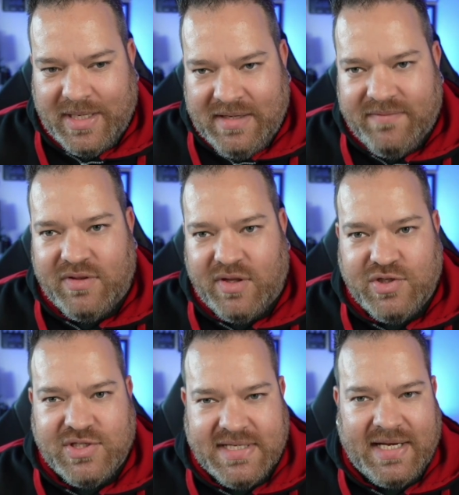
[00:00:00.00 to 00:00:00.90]
even though
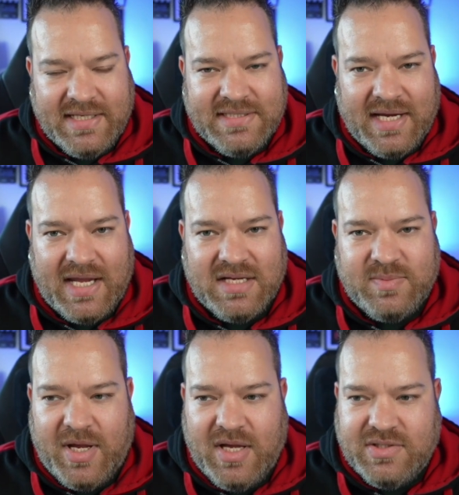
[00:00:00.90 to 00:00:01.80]
she's a LinkedIn
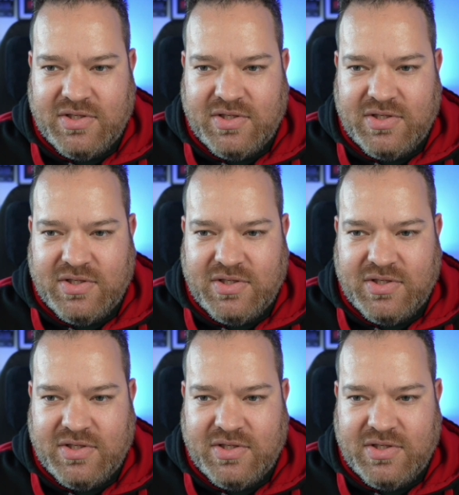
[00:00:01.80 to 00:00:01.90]
expert.